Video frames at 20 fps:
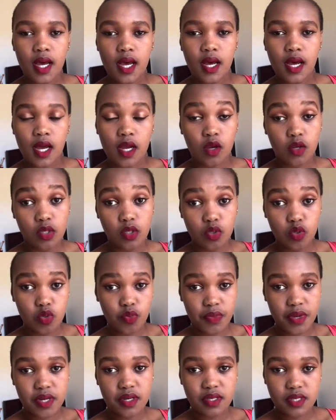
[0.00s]
according to
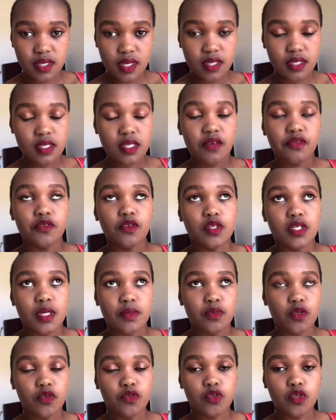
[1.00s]
my research there are four types
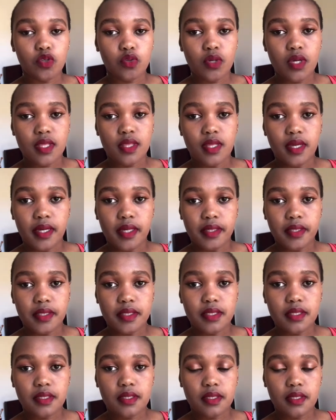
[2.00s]
of sugar that
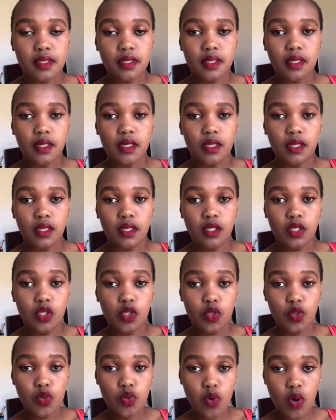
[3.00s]

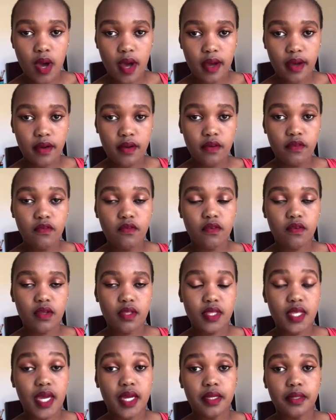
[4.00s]
you have
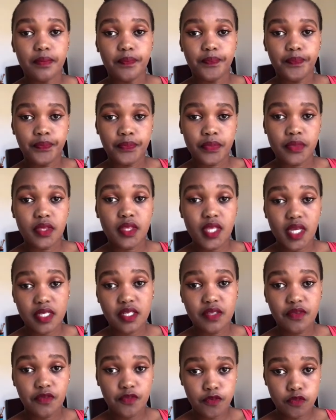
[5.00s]
that that
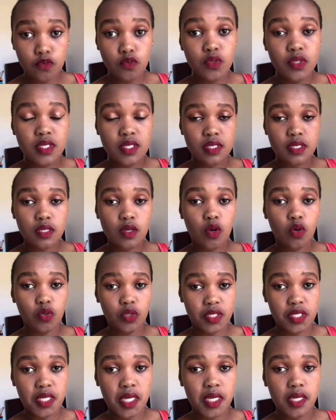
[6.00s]
foods
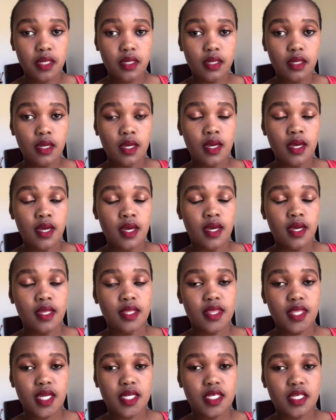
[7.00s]
contain
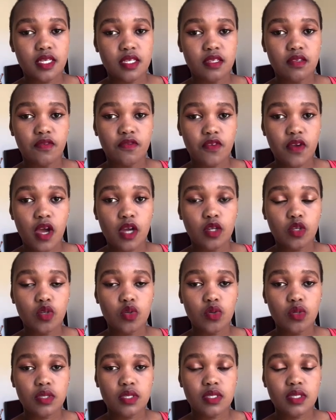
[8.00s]
that is
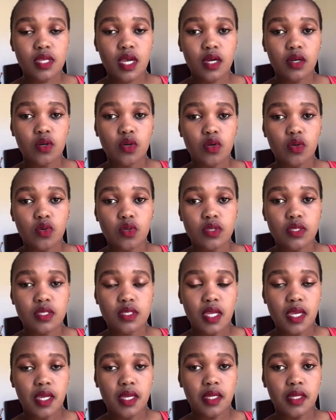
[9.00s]
fructose sucrose
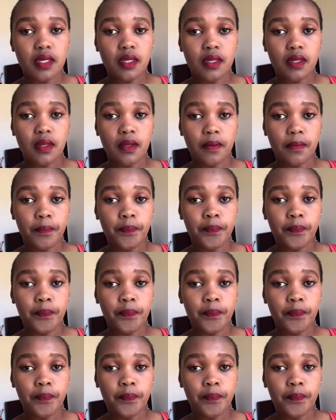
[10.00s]
and uh,